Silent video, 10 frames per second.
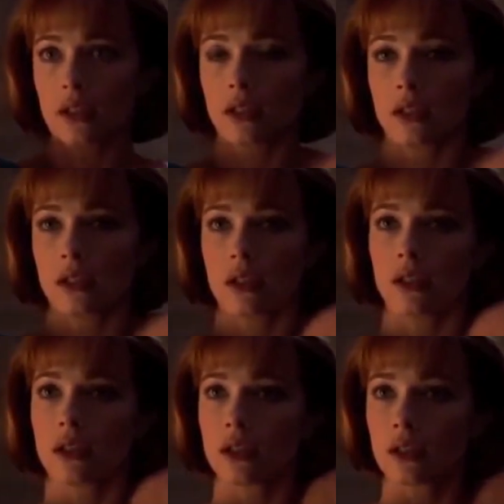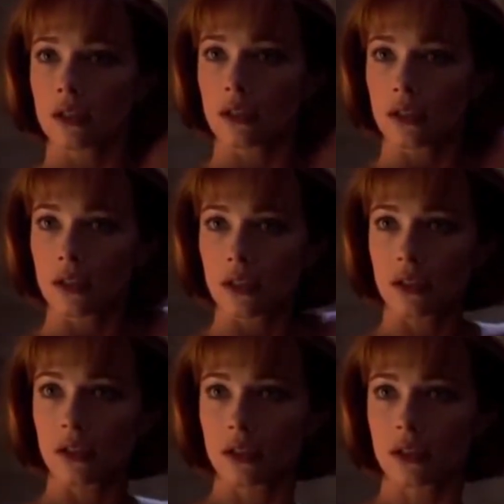
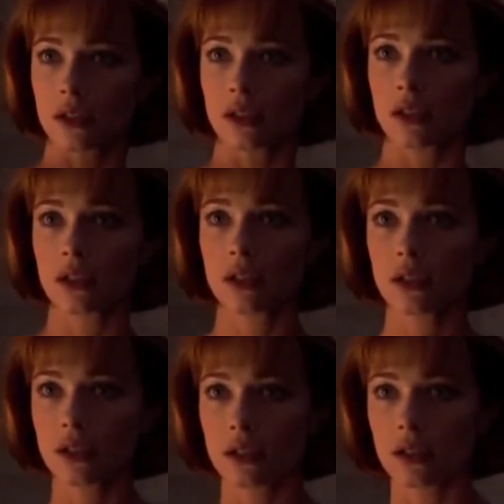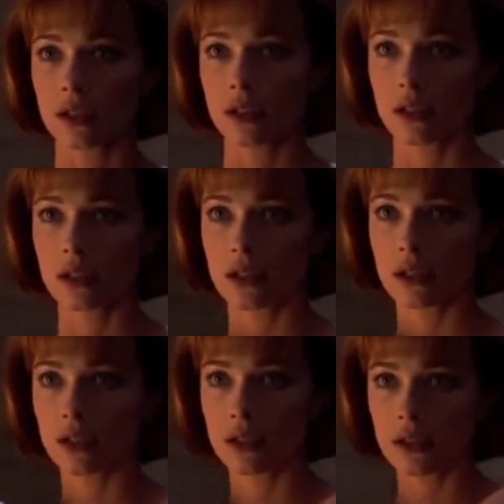
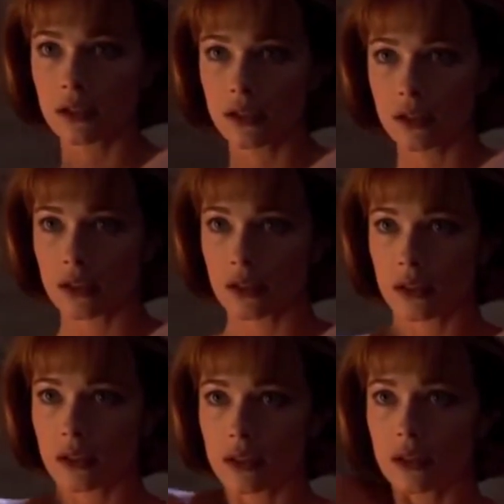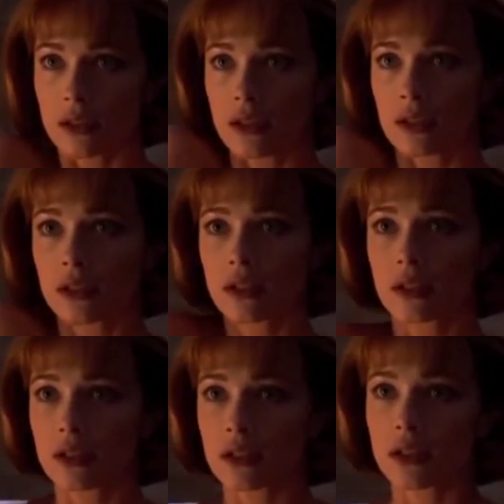
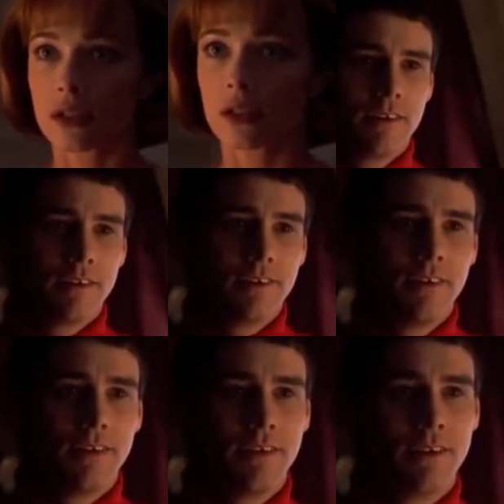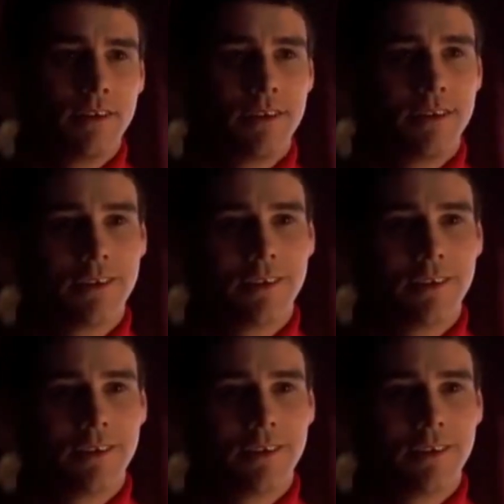Nobody speaks.